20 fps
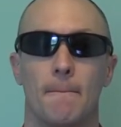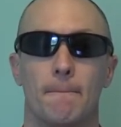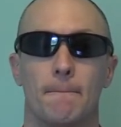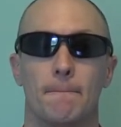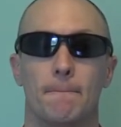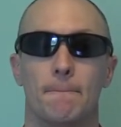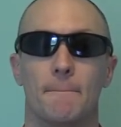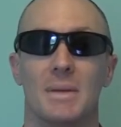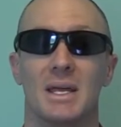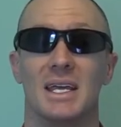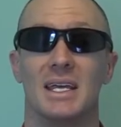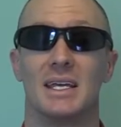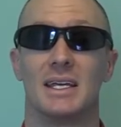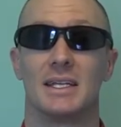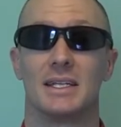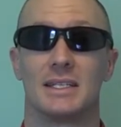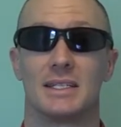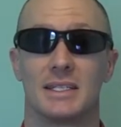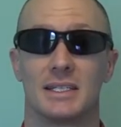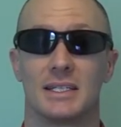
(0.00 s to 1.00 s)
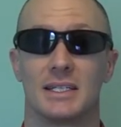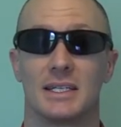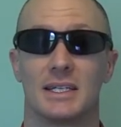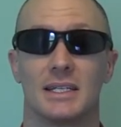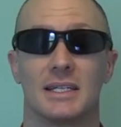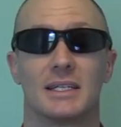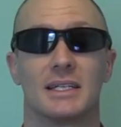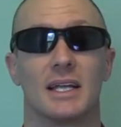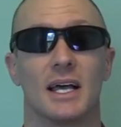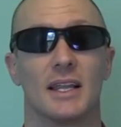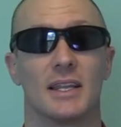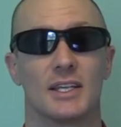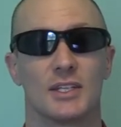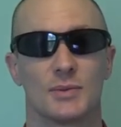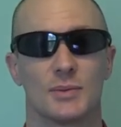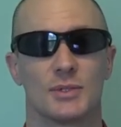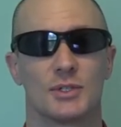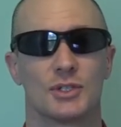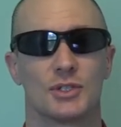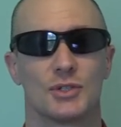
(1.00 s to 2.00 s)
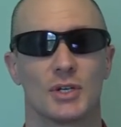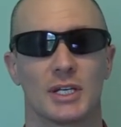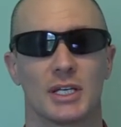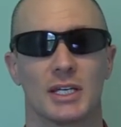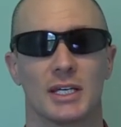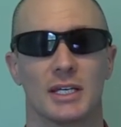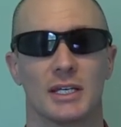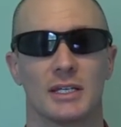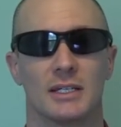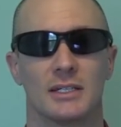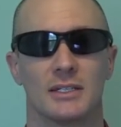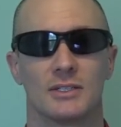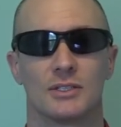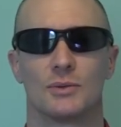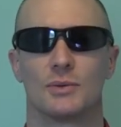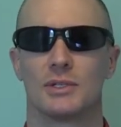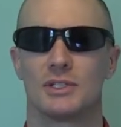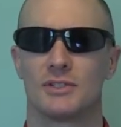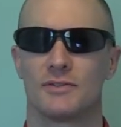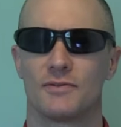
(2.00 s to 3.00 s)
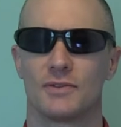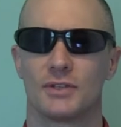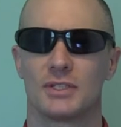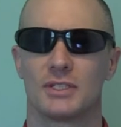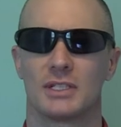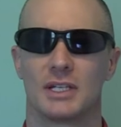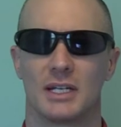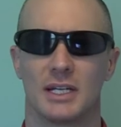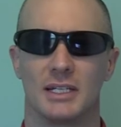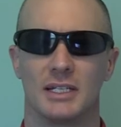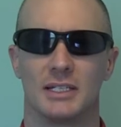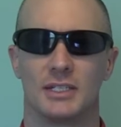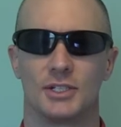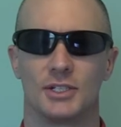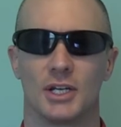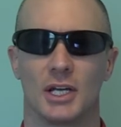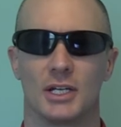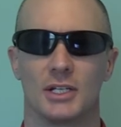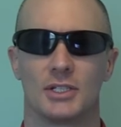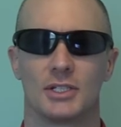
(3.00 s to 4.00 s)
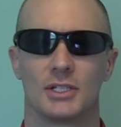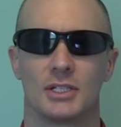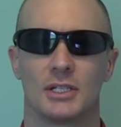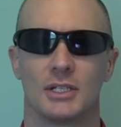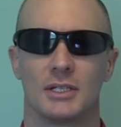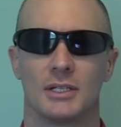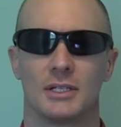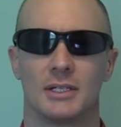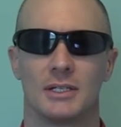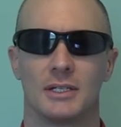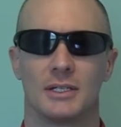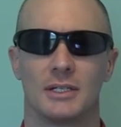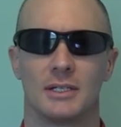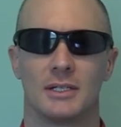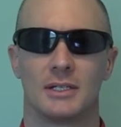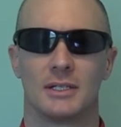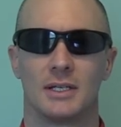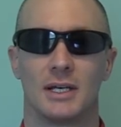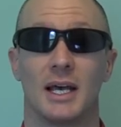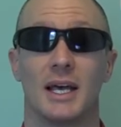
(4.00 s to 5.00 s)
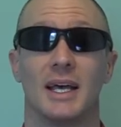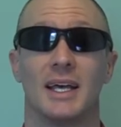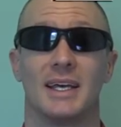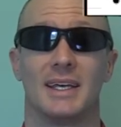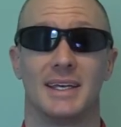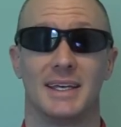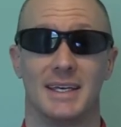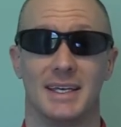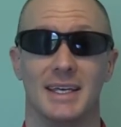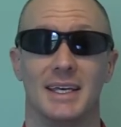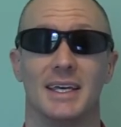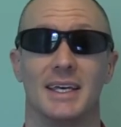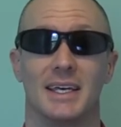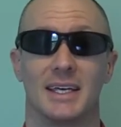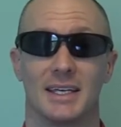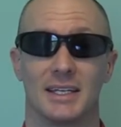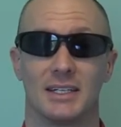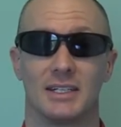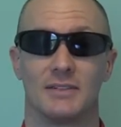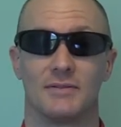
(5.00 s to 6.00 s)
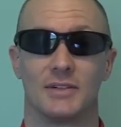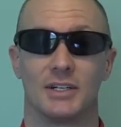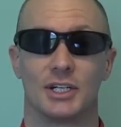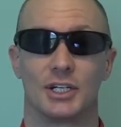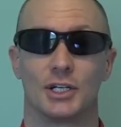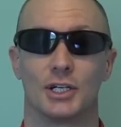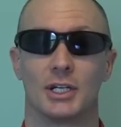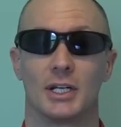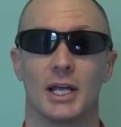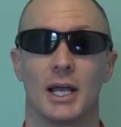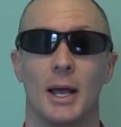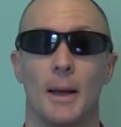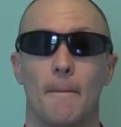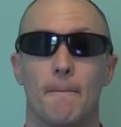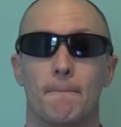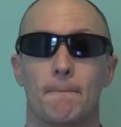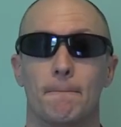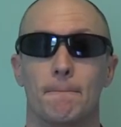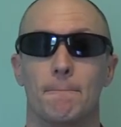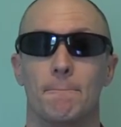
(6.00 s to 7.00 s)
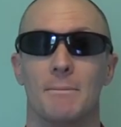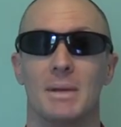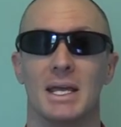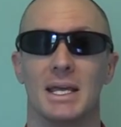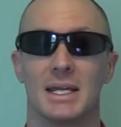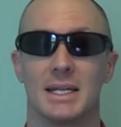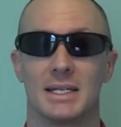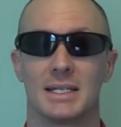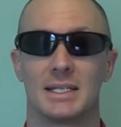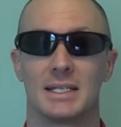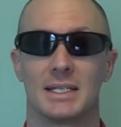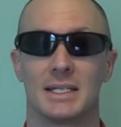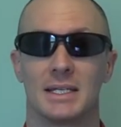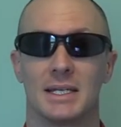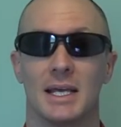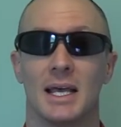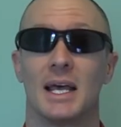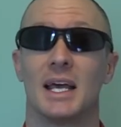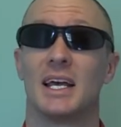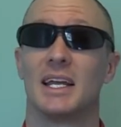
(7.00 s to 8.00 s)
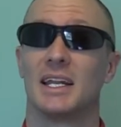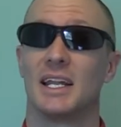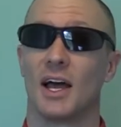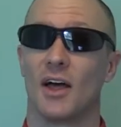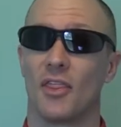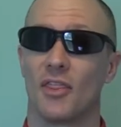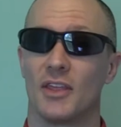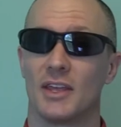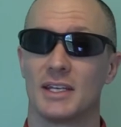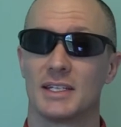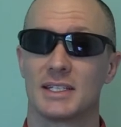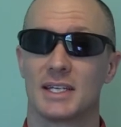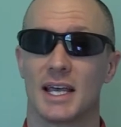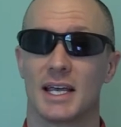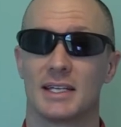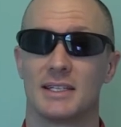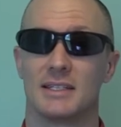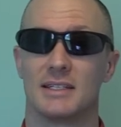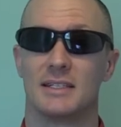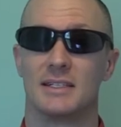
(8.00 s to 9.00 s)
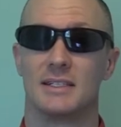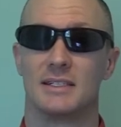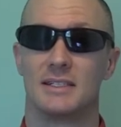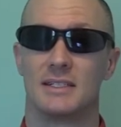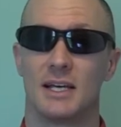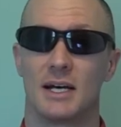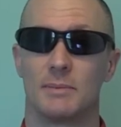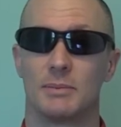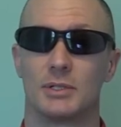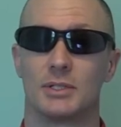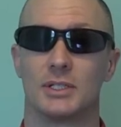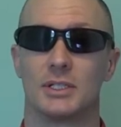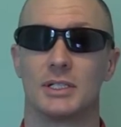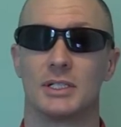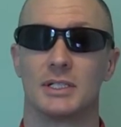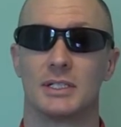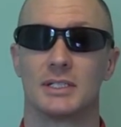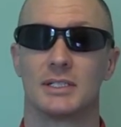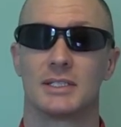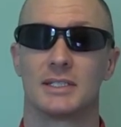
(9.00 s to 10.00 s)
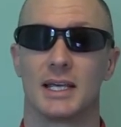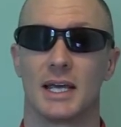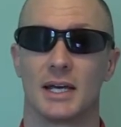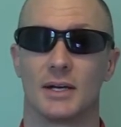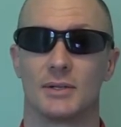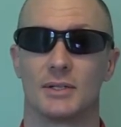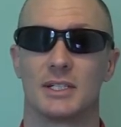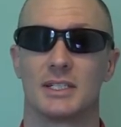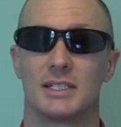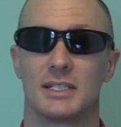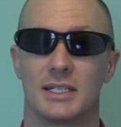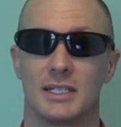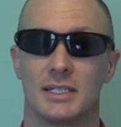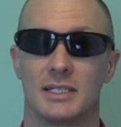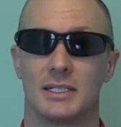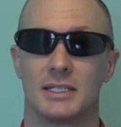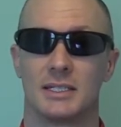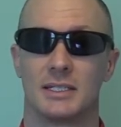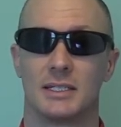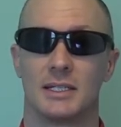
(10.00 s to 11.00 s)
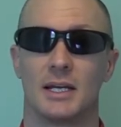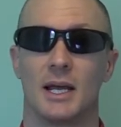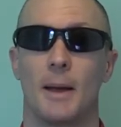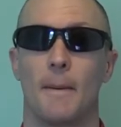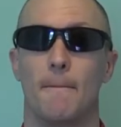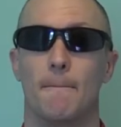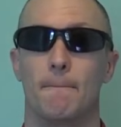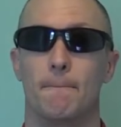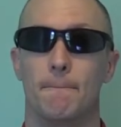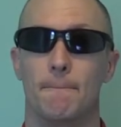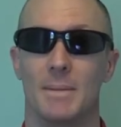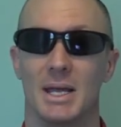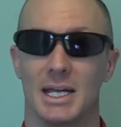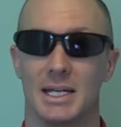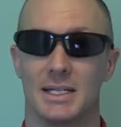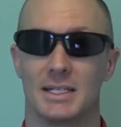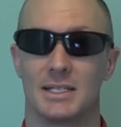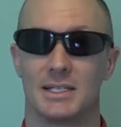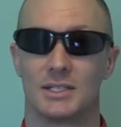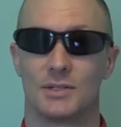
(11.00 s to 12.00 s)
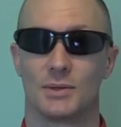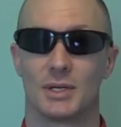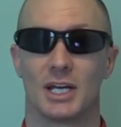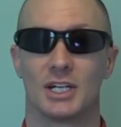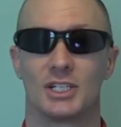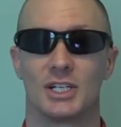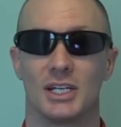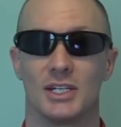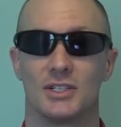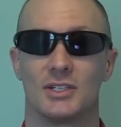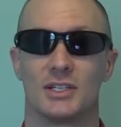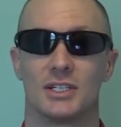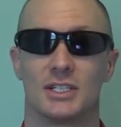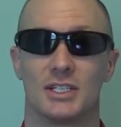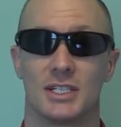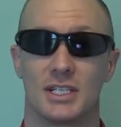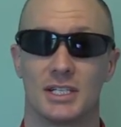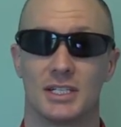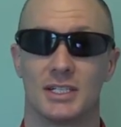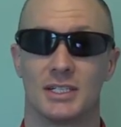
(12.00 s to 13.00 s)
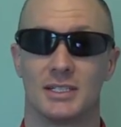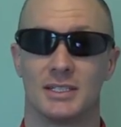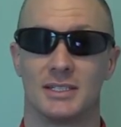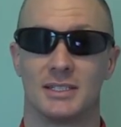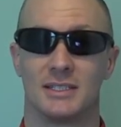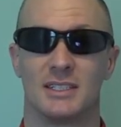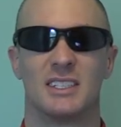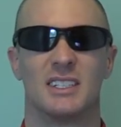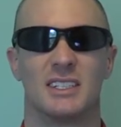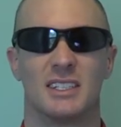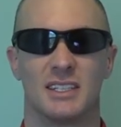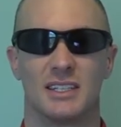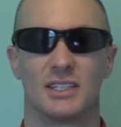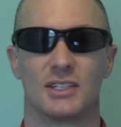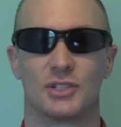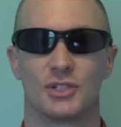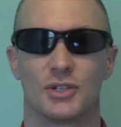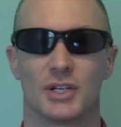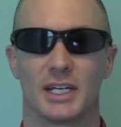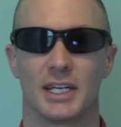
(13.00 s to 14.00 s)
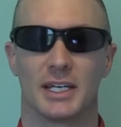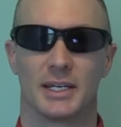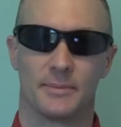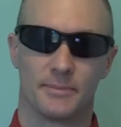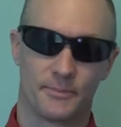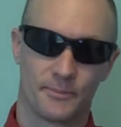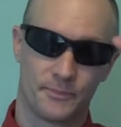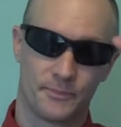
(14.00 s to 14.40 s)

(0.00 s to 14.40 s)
Mit. Now this one's tricky. So what's the first sound I need to change? I. Very good. Mit. Now this has the double sound. T. Mit. So we gotta change the t. Little tricky.